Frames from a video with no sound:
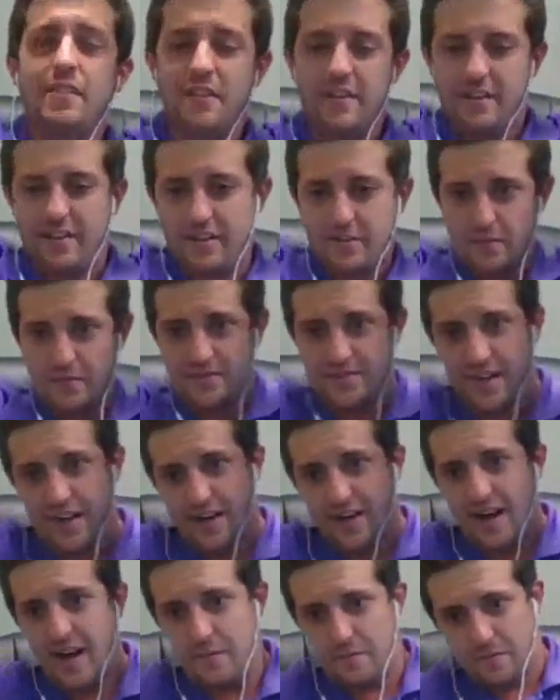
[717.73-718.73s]
and then this one's
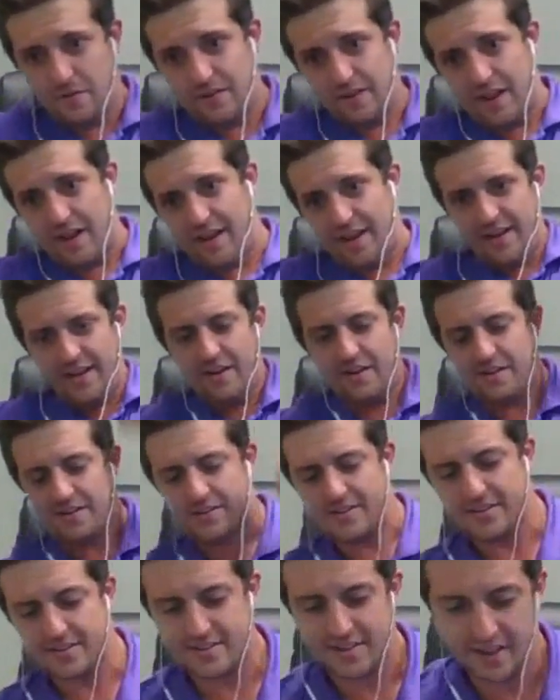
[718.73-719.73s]
99.9. It's
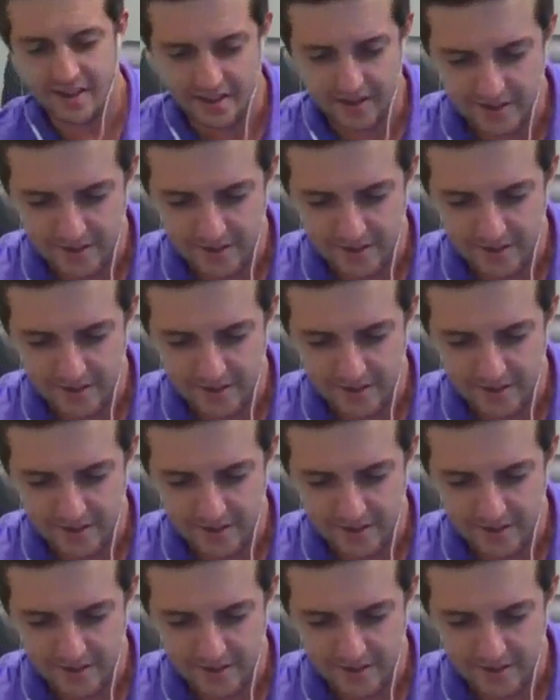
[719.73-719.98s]
just like